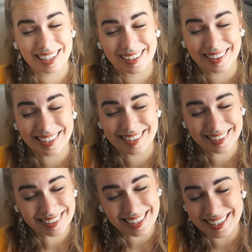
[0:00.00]
like this.
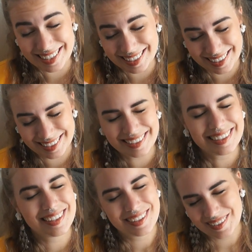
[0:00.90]
It's just
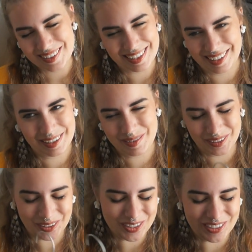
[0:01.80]

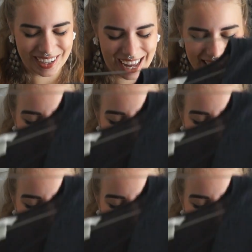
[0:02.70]
delightful to look at.